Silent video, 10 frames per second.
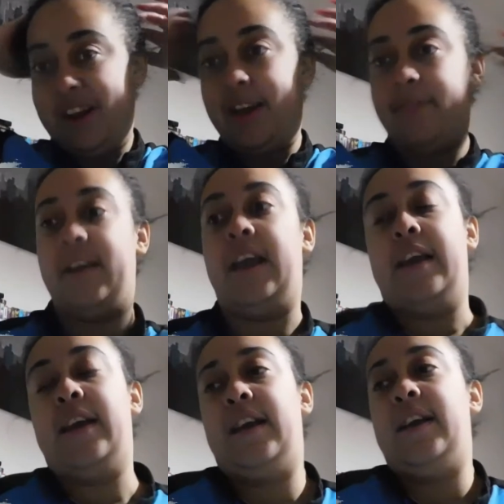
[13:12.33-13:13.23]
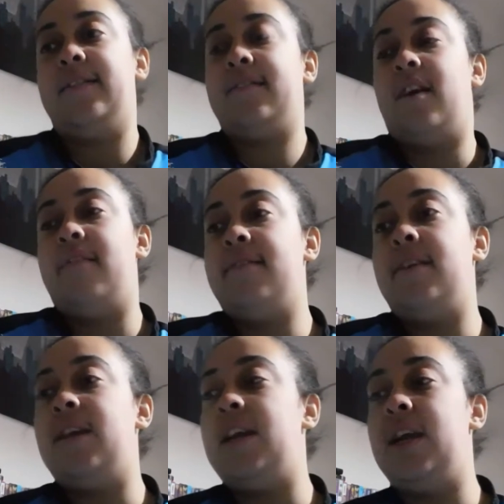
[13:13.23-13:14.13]
evening. It is
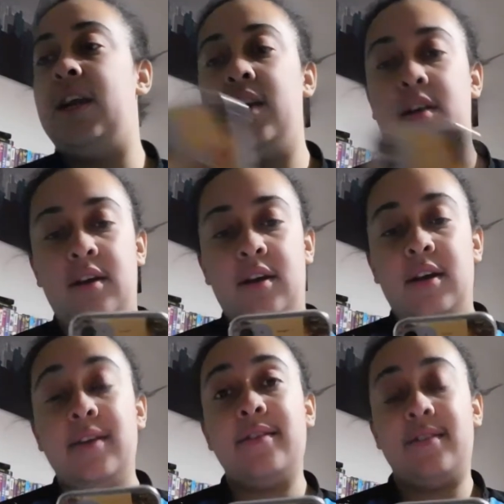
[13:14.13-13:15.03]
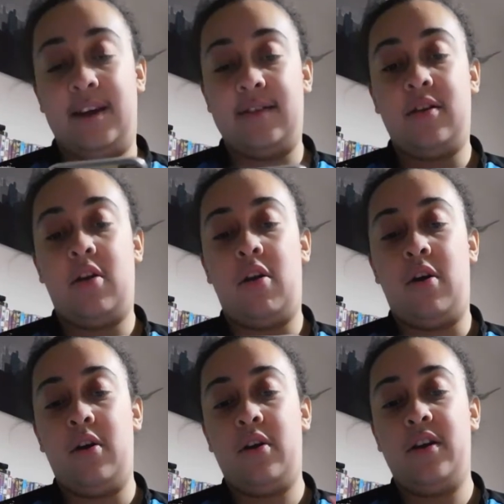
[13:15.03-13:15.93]
currently 6
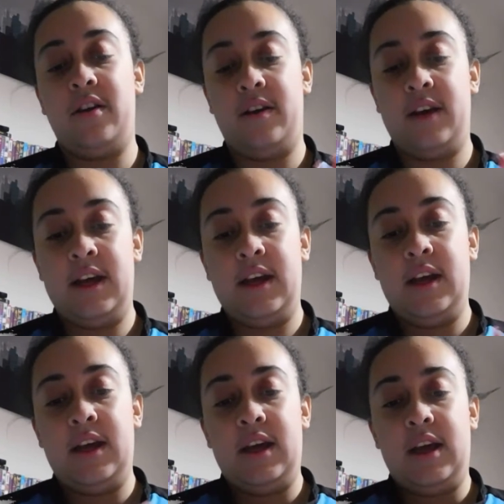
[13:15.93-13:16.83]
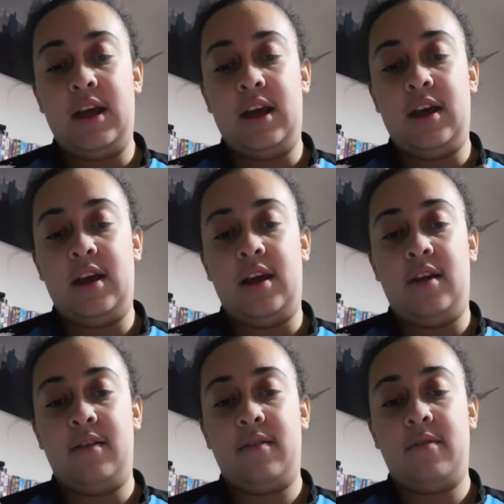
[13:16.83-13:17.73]
o'clock.
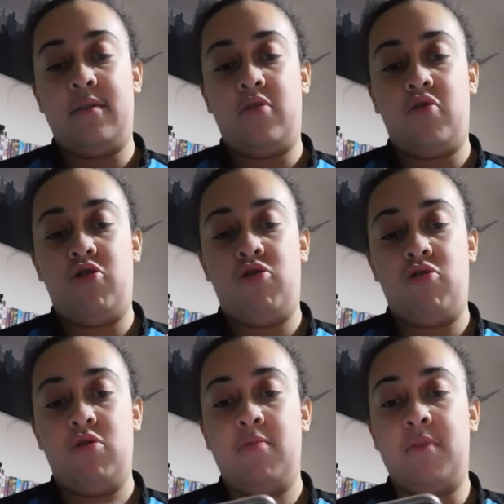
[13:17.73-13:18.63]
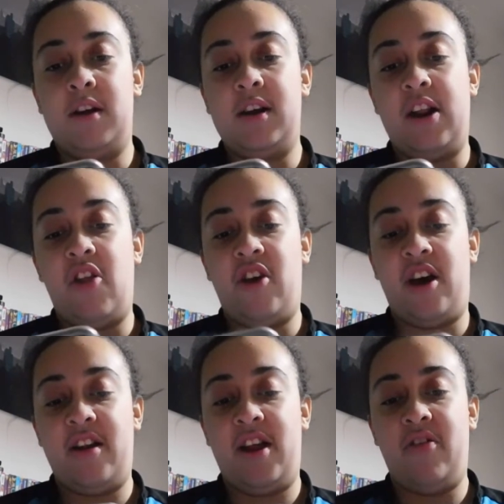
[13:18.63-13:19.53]
It's Monday the
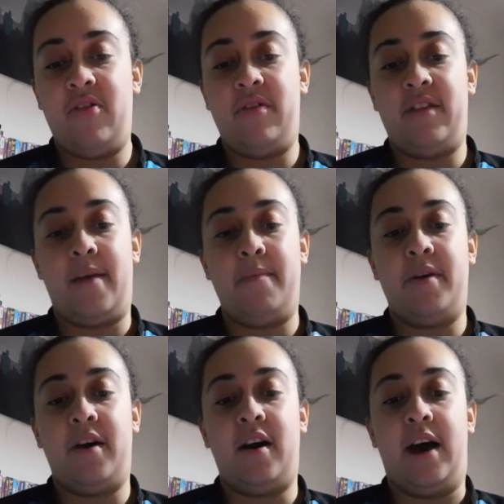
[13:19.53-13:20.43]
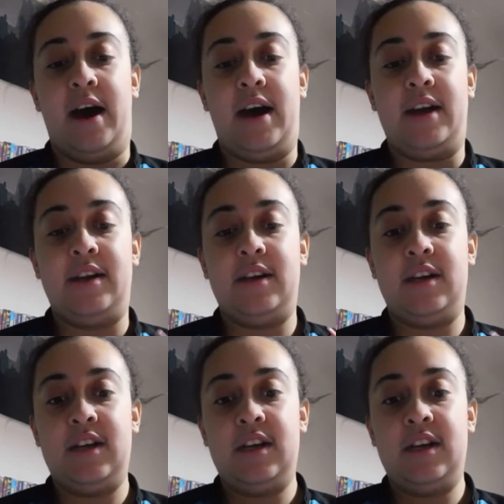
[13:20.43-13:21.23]
13th of December and